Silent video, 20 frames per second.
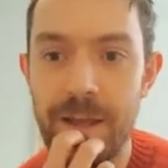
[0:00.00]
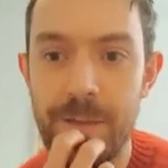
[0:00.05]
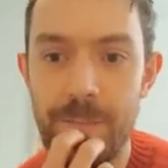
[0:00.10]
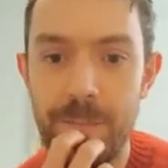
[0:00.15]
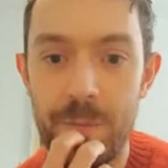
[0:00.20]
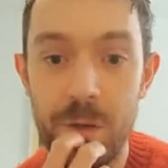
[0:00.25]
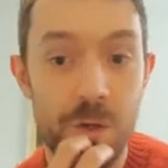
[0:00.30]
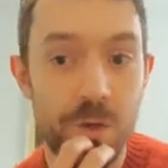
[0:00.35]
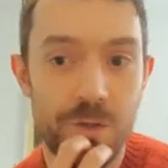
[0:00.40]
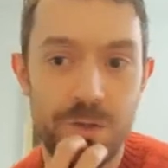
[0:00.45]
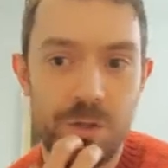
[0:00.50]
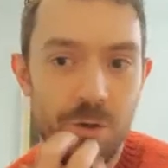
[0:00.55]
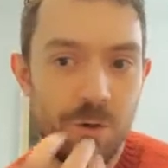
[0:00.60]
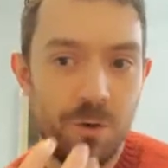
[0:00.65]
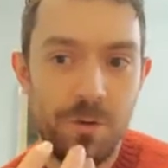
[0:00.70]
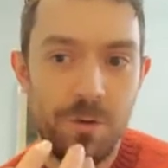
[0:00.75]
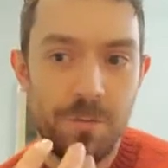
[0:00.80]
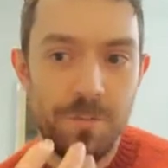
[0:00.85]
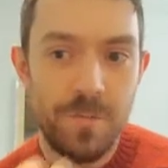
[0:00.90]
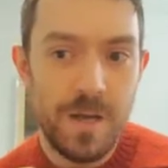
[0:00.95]
because
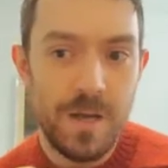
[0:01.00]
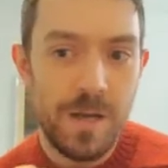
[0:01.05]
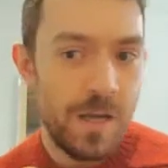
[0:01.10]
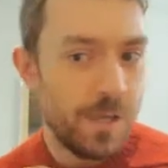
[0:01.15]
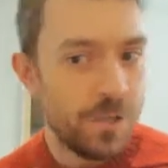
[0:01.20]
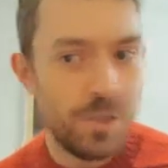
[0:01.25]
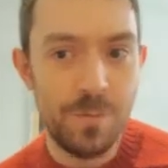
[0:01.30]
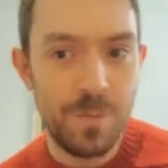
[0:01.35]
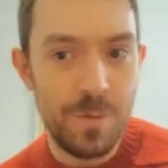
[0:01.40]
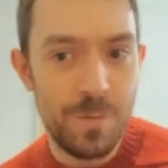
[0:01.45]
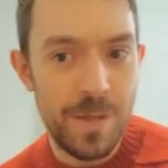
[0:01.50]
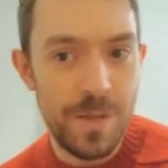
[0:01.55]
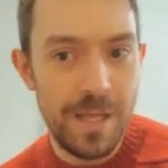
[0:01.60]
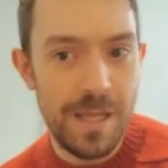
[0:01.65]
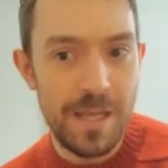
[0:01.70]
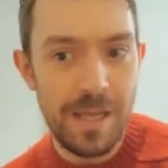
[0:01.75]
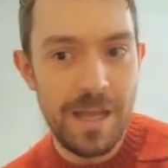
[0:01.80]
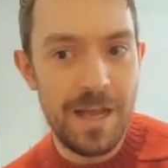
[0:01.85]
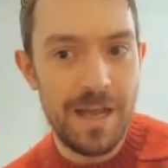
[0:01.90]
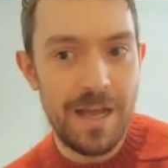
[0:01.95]
you're a human
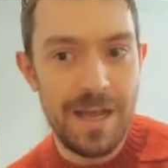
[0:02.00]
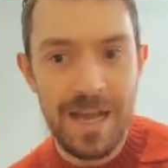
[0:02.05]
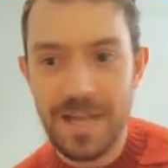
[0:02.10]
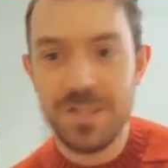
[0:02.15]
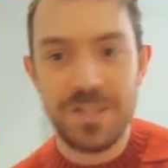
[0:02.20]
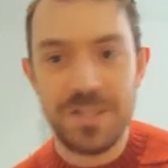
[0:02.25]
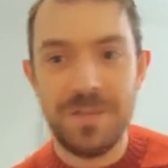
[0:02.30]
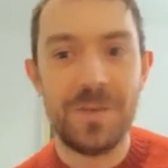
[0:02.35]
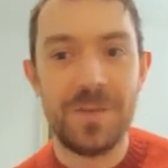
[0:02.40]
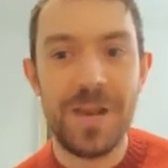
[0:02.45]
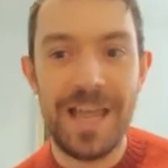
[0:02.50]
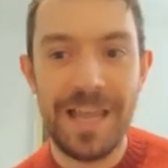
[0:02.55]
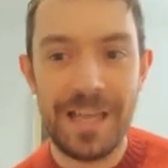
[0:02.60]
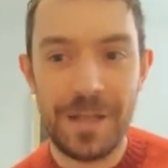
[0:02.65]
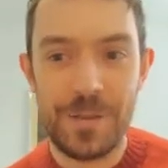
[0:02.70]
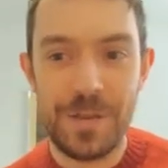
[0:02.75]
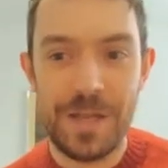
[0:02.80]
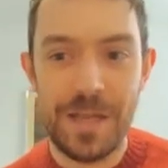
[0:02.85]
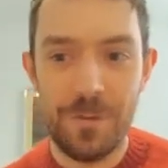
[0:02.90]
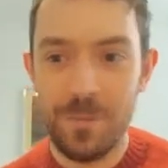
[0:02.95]
being actually playing a
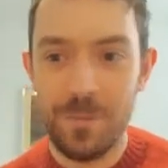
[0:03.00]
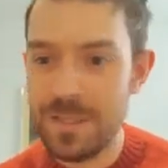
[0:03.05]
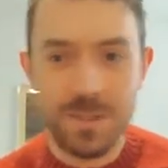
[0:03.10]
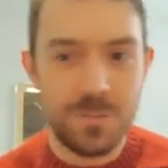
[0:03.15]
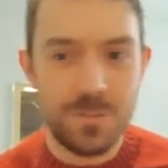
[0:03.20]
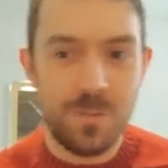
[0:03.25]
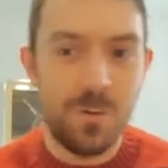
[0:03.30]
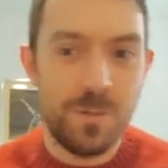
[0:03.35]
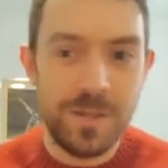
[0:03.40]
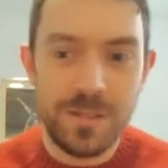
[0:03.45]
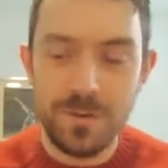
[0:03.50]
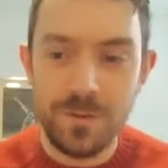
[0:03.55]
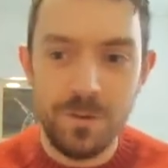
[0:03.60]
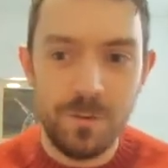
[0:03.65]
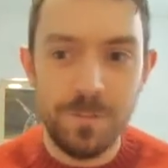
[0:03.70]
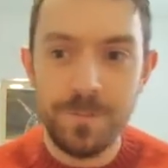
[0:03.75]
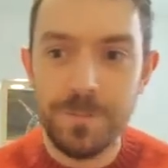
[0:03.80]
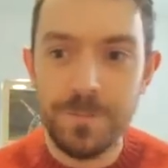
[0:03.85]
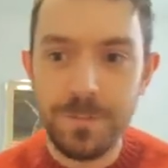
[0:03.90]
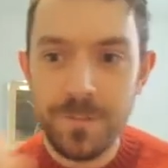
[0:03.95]
thing, which is what we do
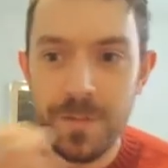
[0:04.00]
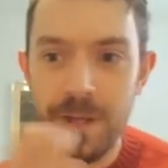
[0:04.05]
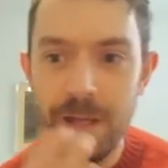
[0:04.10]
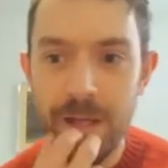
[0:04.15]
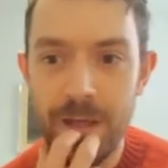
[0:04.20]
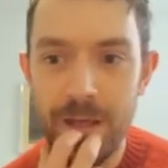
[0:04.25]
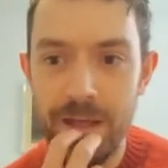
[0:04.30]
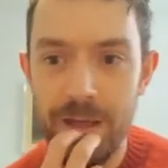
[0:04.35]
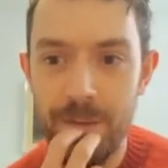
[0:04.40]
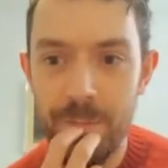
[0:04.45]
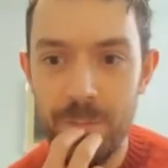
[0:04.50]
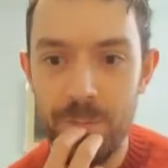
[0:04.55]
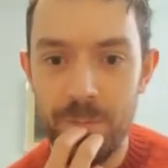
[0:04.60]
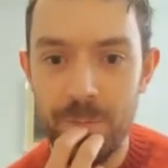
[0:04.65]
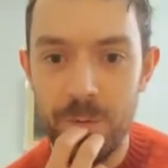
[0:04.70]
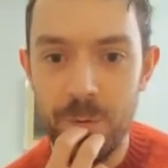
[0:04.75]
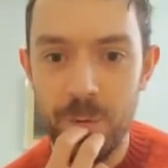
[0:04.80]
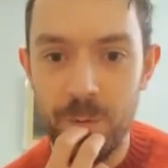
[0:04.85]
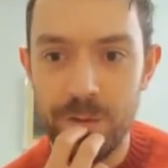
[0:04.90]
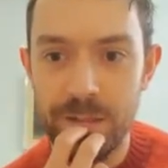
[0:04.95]

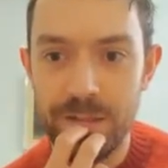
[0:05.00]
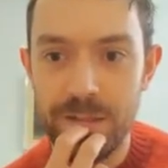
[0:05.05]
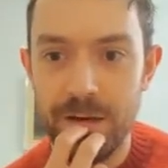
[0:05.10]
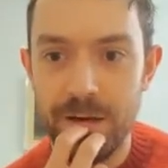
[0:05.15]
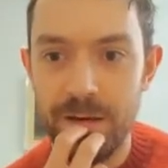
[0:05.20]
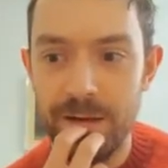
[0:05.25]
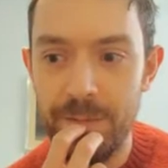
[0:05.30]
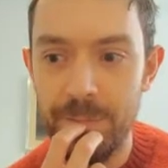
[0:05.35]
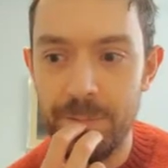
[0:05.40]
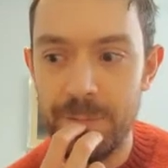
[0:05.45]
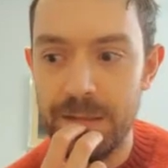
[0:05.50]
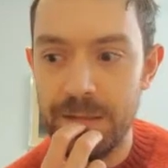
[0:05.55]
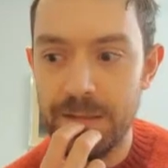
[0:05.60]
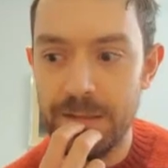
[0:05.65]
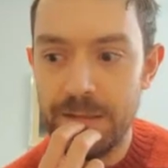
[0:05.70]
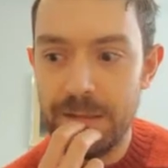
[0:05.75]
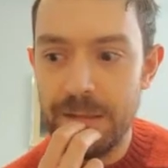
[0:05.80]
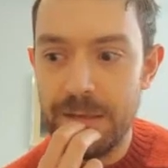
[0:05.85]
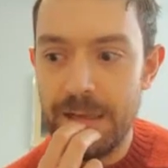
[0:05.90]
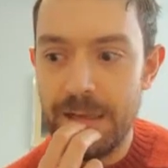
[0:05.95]
all the time.
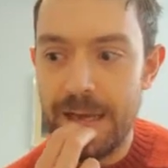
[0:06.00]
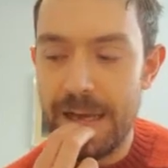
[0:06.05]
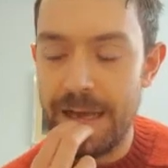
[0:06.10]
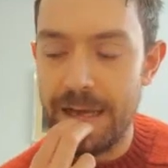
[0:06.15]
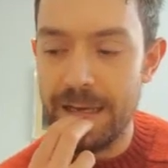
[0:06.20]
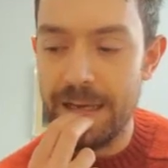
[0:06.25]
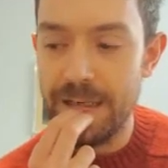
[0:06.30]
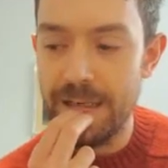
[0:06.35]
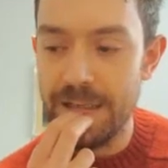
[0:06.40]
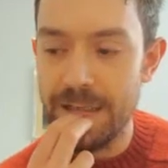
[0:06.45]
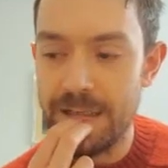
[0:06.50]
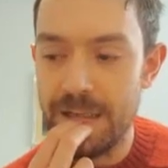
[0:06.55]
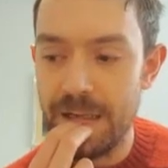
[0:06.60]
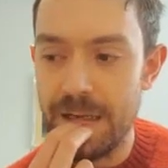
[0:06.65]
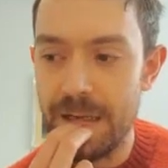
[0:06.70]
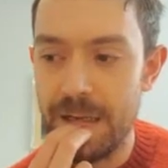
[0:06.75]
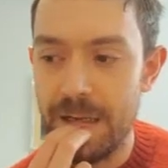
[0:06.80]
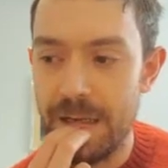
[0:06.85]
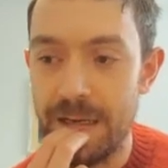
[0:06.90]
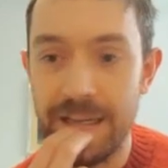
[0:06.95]
And
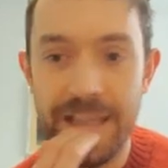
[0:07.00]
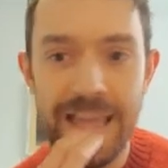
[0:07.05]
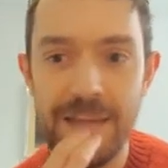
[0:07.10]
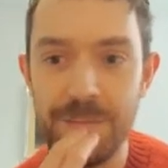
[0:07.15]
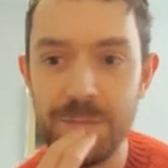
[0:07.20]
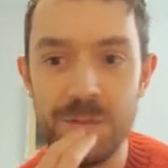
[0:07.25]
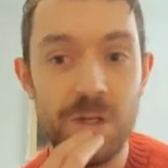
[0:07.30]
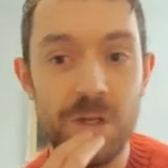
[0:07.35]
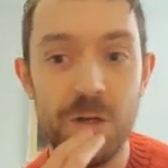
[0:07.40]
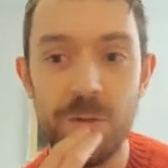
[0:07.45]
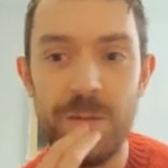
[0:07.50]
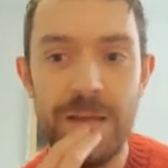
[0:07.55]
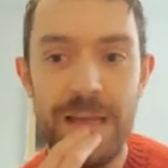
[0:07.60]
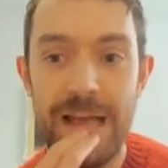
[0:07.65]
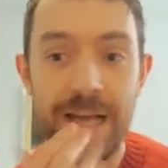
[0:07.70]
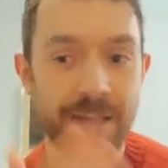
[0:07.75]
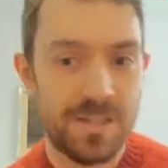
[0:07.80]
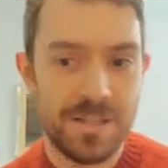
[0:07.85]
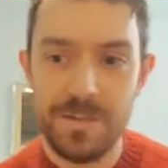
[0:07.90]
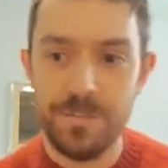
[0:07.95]
games could be
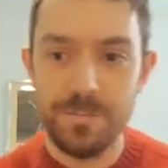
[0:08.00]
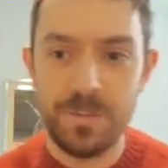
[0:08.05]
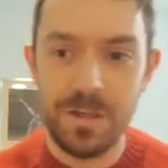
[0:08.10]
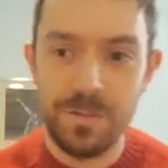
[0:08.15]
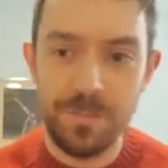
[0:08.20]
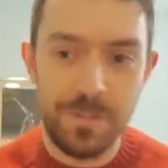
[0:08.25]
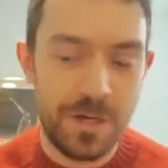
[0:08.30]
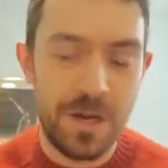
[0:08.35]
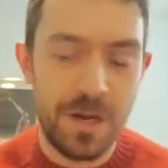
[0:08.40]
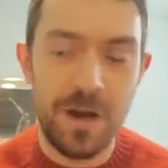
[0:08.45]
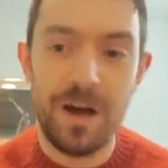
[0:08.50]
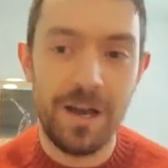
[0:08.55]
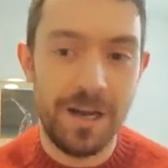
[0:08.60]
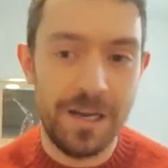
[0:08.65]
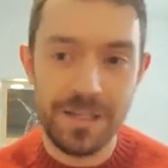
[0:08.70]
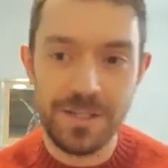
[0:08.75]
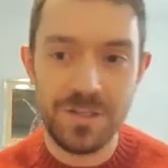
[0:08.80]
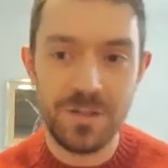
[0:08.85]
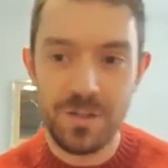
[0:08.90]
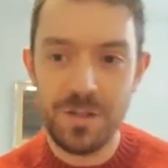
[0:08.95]
as simple and banal
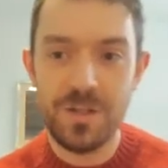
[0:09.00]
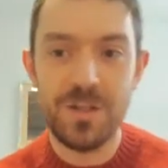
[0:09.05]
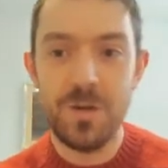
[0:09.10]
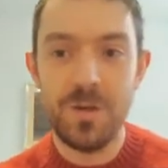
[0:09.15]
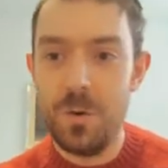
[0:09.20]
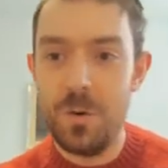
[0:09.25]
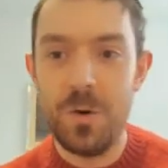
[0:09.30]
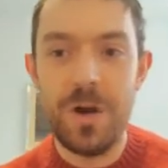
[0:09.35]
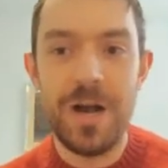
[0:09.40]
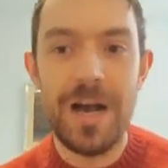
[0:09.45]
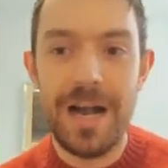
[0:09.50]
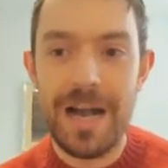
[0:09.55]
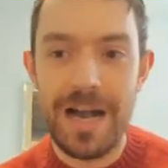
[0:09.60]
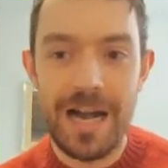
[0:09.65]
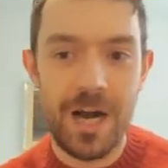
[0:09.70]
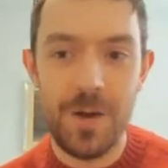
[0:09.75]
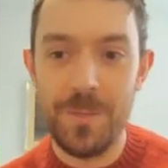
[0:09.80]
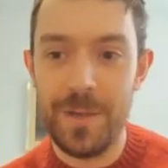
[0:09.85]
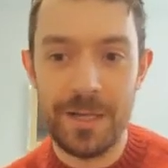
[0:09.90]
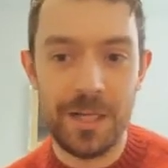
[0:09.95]
as,
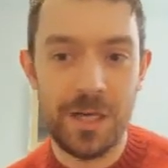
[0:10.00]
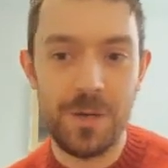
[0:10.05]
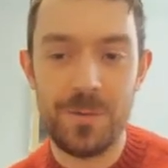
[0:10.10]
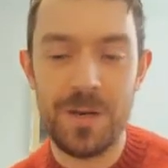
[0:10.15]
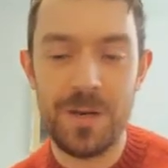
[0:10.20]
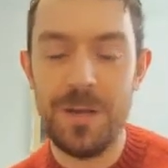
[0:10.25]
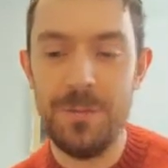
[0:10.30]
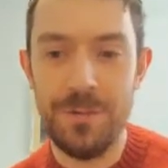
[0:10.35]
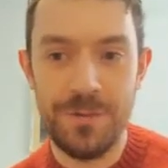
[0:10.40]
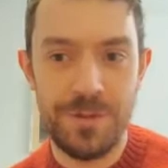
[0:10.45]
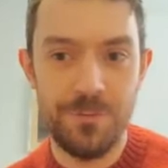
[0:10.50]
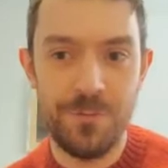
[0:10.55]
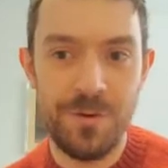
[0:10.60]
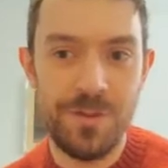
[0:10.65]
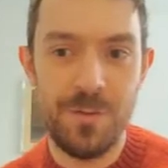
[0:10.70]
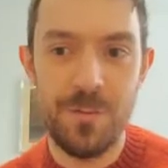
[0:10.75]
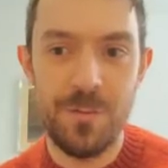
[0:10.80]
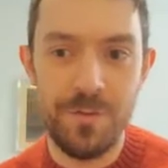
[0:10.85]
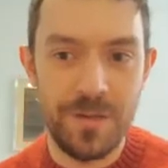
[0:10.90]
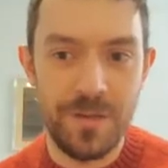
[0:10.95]
how am I going to play with the
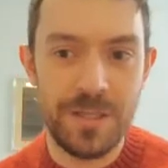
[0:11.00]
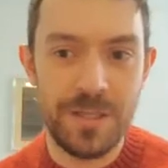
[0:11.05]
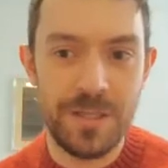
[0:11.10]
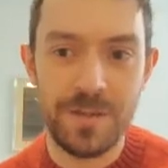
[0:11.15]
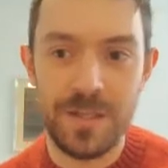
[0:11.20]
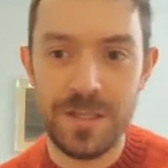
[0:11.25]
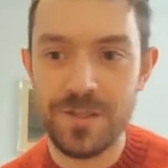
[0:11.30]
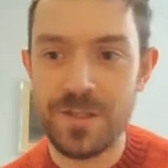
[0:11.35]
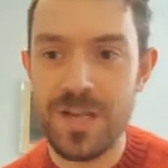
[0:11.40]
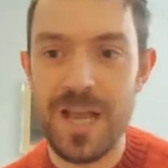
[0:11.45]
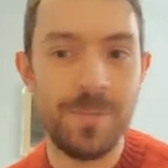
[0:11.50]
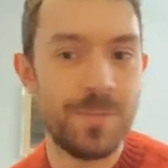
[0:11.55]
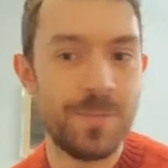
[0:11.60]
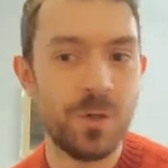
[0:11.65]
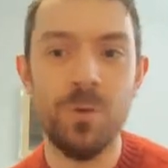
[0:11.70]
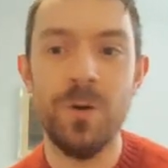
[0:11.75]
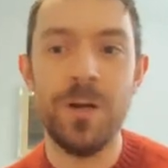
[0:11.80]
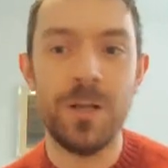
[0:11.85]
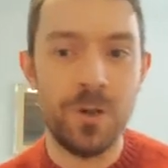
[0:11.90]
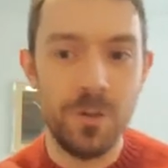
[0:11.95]
rhythm of each of these steps?
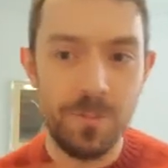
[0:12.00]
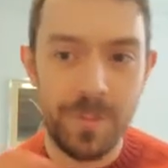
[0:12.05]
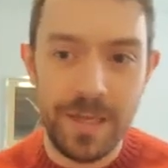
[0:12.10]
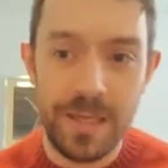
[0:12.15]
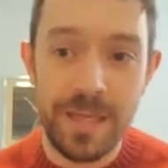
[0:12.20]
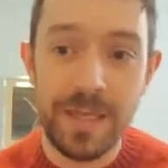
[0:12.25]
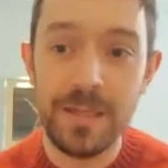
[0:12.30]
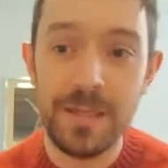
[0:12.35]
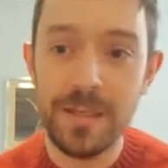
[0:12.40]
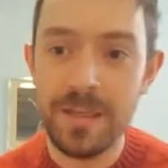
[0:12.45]
Or it could be